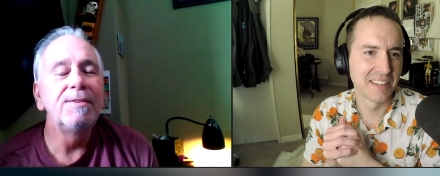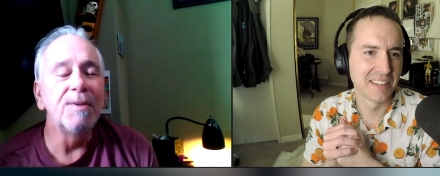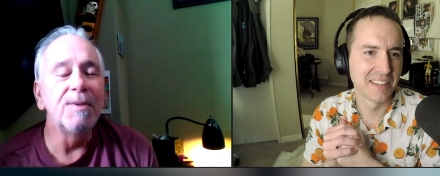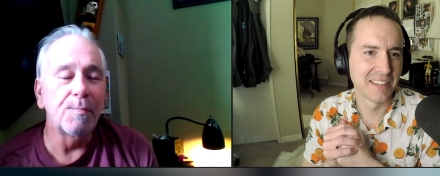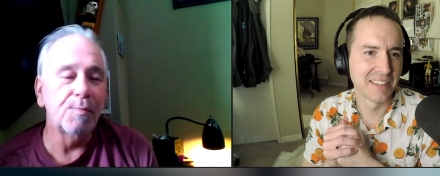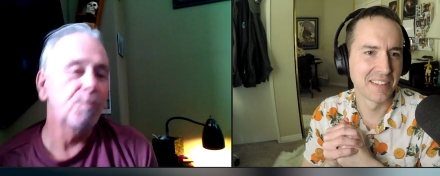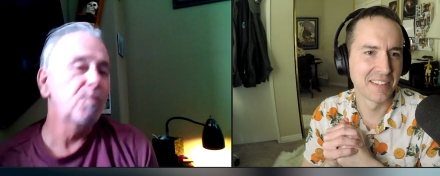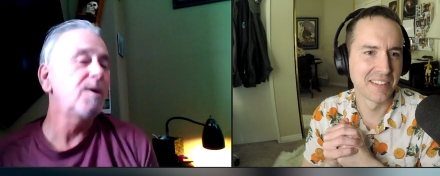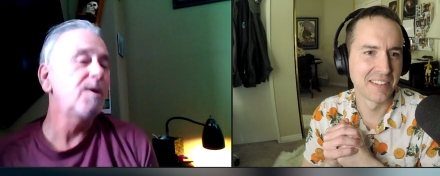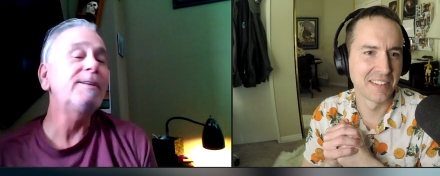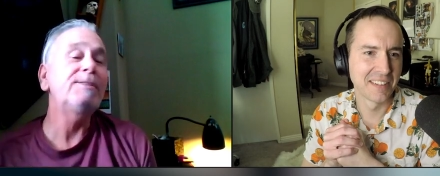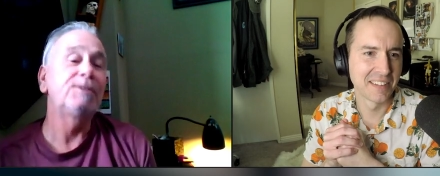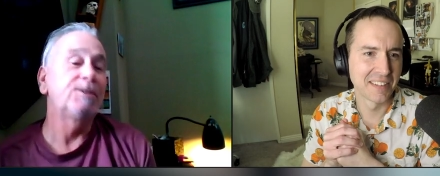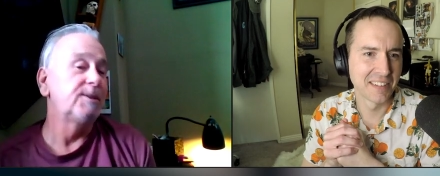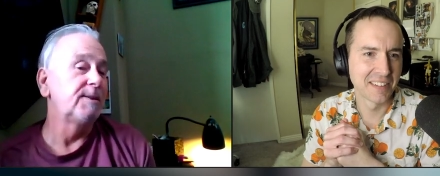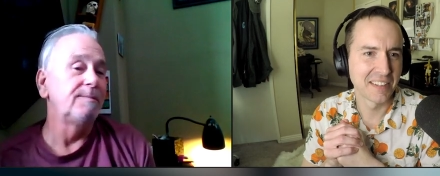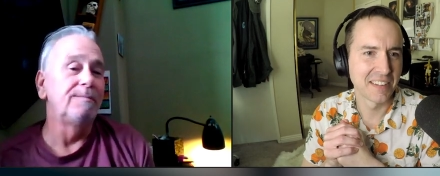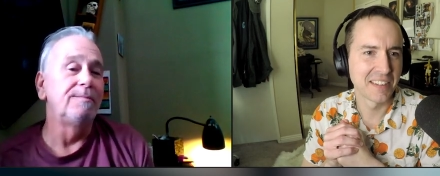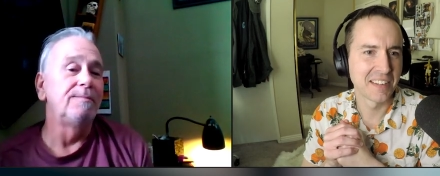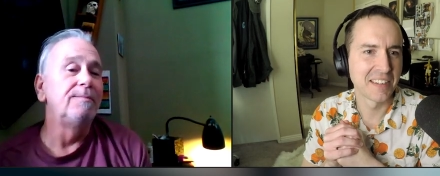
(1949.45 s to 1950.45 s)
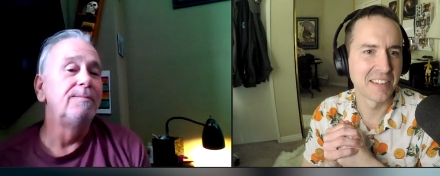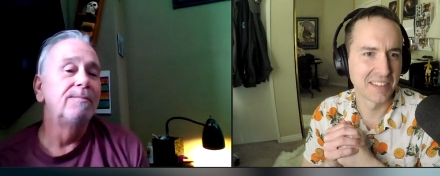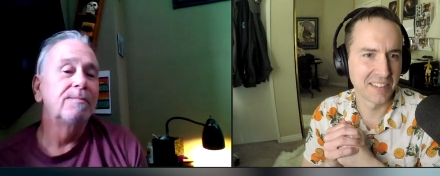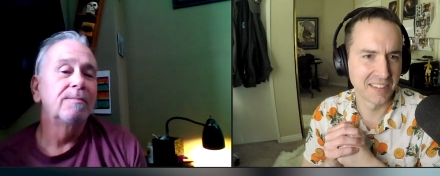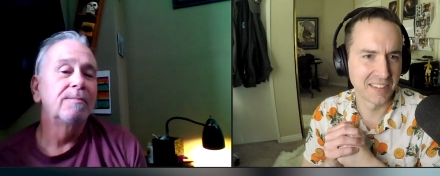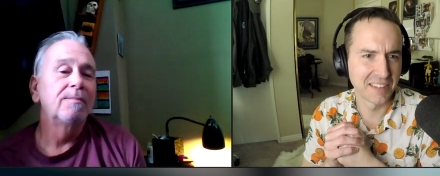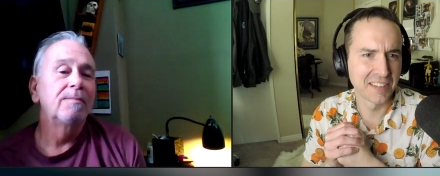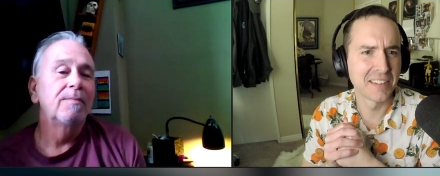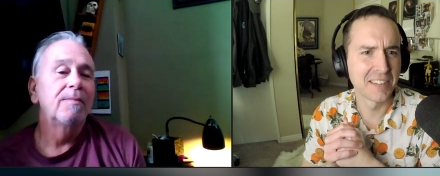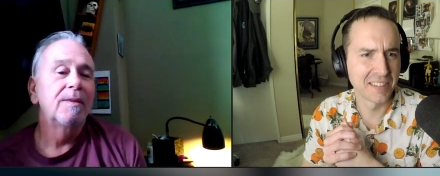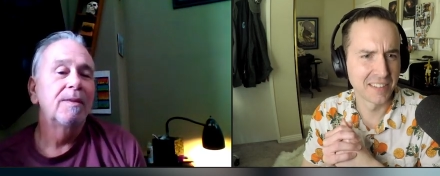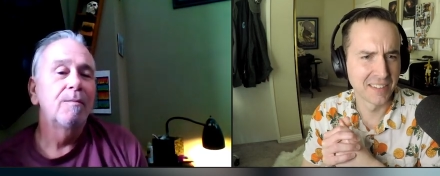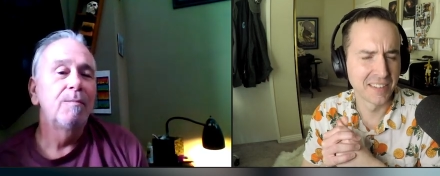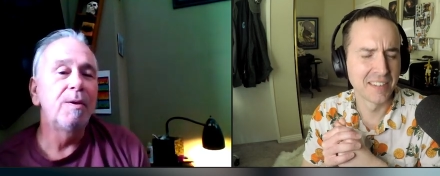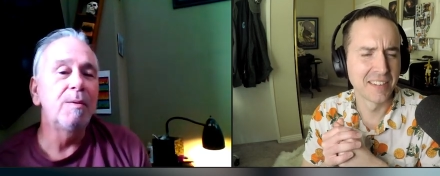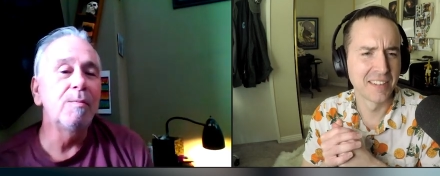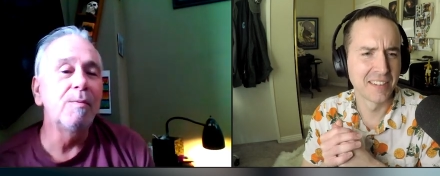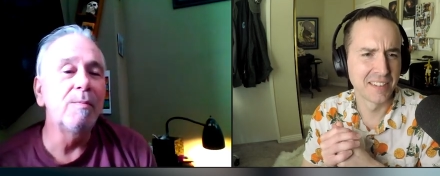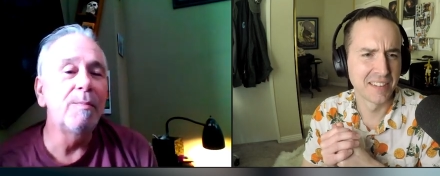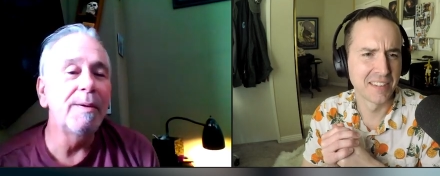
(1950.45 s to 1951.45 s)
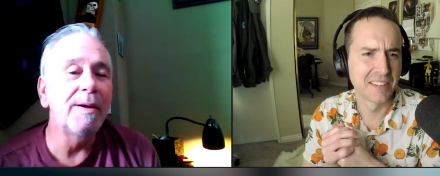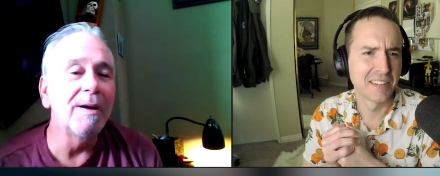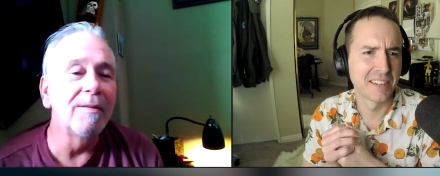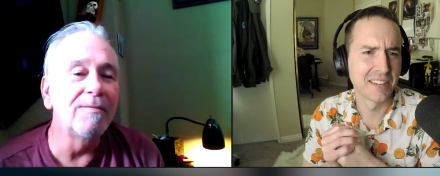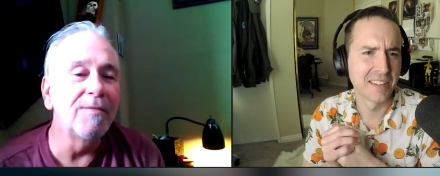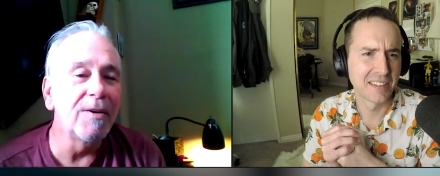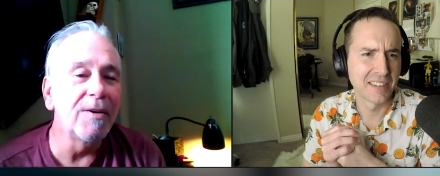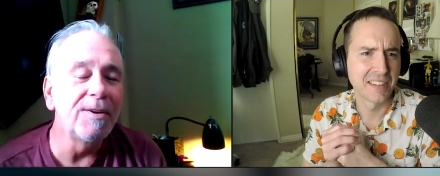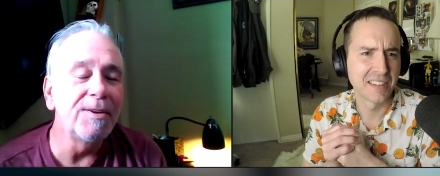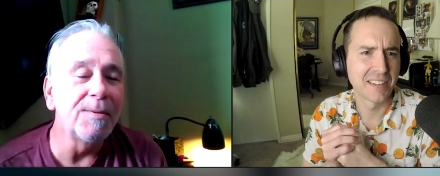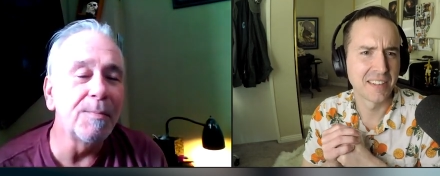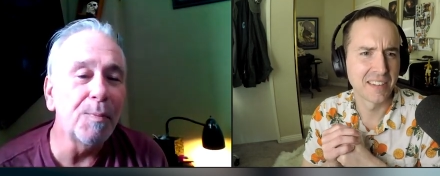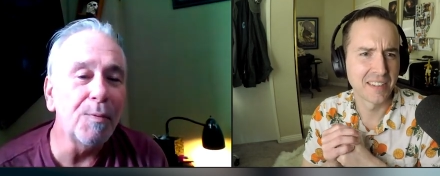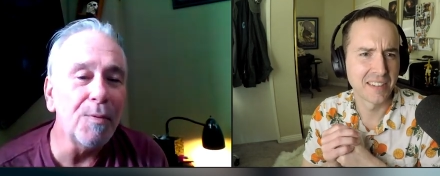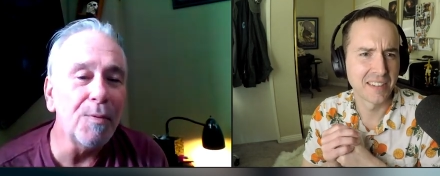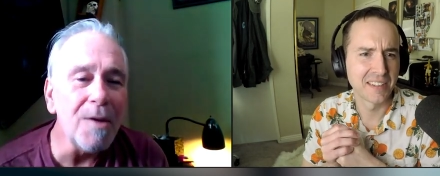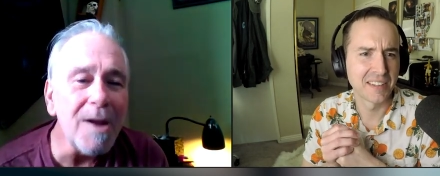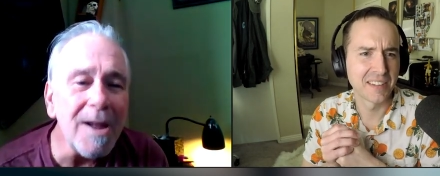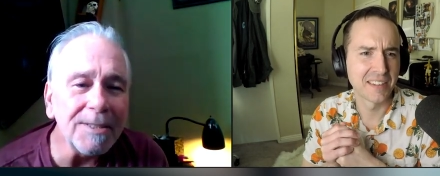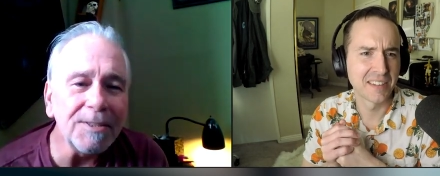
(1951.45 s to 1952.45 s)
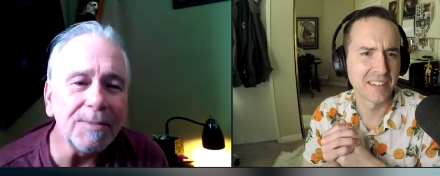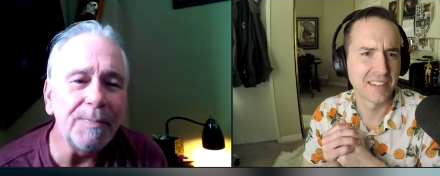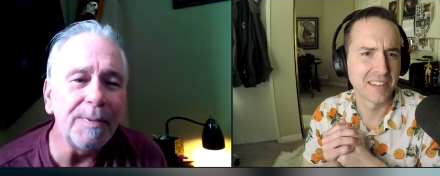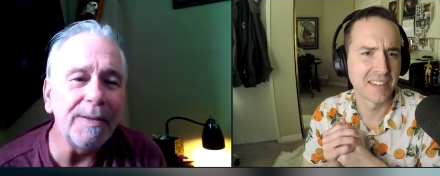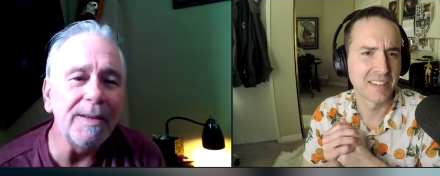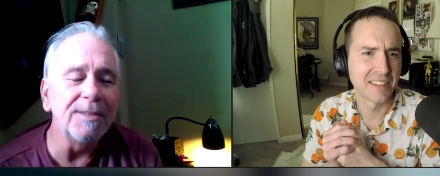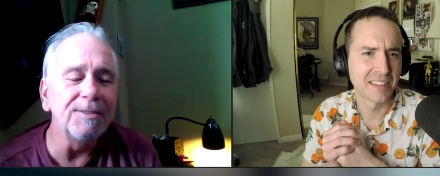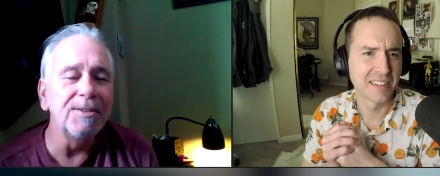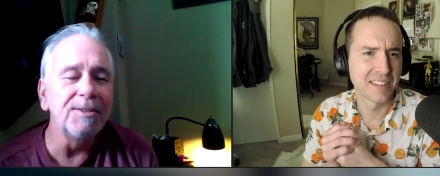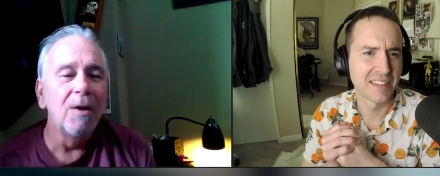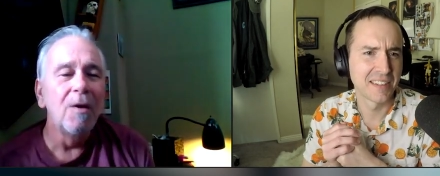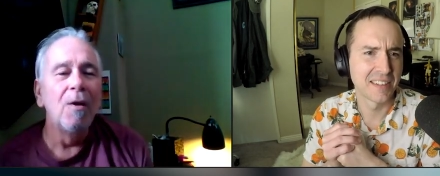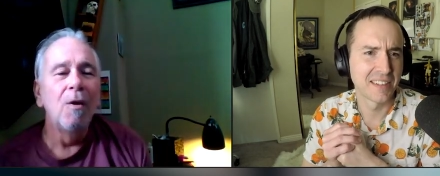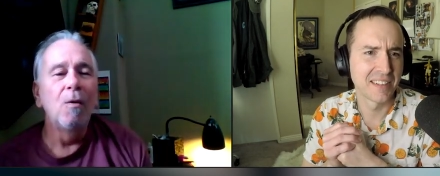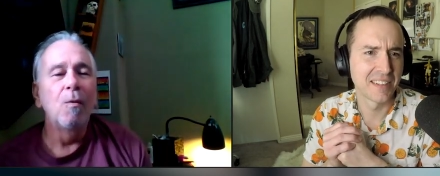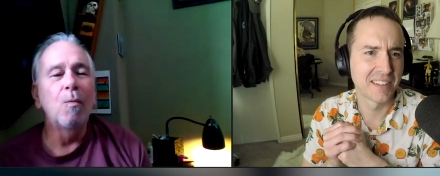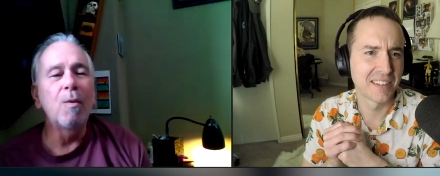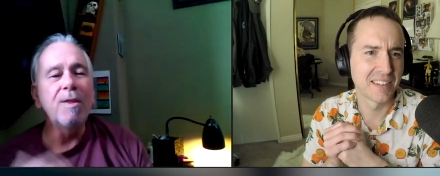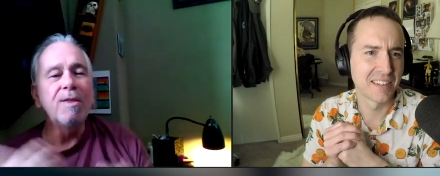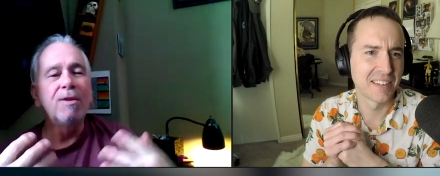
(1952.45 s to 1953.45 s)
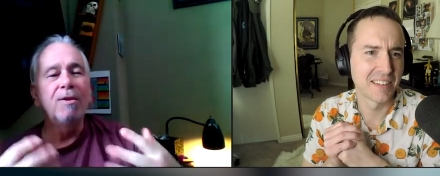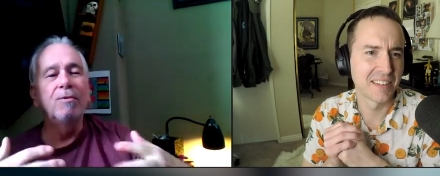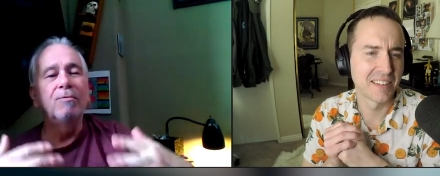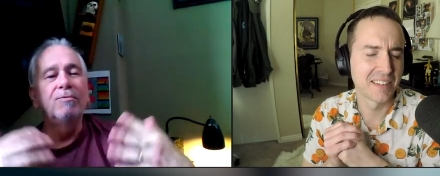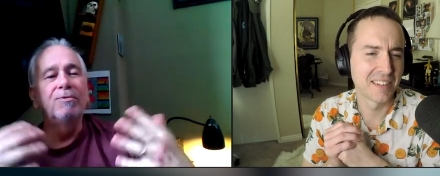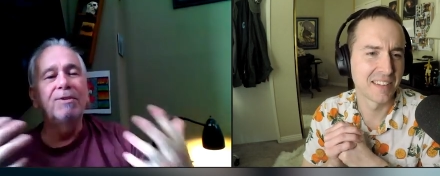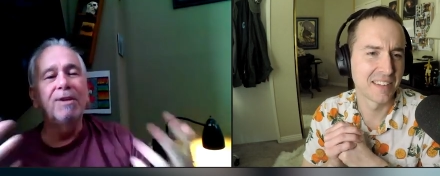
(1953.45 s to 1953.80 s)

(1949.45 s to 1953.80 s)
Speaker 1: depression. People become very depressed because when you